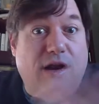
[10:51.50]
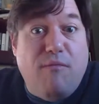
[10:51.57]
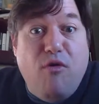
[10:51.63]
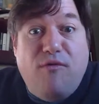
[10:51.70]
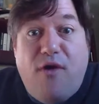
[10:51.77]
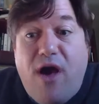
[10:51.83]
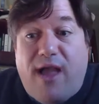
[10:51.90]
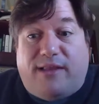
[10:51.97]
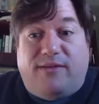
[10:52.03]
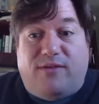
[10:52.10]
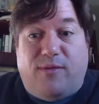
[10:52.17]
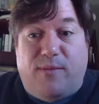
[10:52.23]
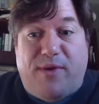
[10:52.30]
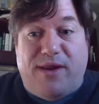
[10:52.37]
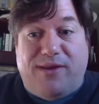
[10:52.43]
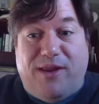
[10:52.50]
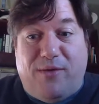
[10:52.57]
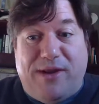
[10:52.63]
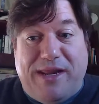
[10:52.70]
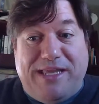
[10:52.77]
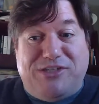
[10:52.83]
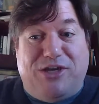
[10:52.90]
they're going to move on to
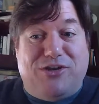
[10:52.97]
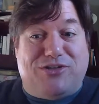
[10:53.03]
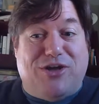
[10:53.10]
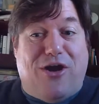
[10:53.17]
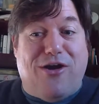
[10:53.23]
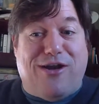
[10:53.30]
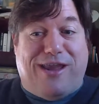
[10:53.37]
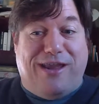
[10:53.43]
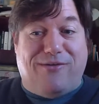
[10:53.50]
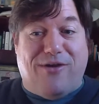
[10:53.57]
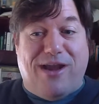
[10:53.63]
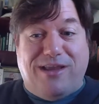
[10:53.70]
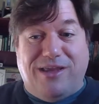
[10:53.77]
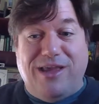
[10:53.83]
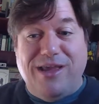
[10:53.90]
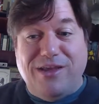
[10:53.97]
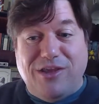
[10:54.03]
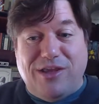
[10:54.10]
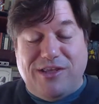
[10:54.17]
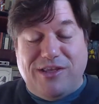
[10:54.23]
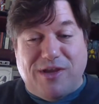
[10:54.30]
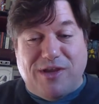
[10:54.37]
an easier target, right?
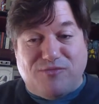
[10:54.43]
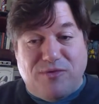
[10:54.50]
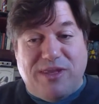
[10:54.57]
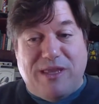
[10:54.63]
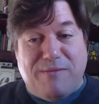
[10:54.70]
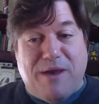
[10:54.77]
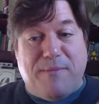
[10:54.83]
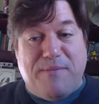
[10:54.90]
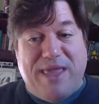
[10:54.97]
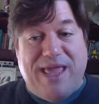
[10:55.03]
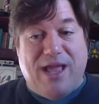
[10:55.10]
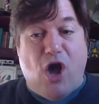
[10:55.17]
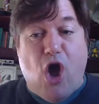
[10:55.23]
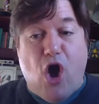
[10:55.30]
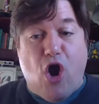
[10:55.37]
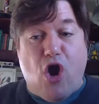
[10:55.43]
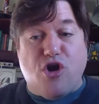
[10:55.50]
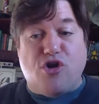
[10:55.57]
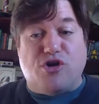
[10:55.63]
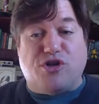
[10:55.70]
It's really about being a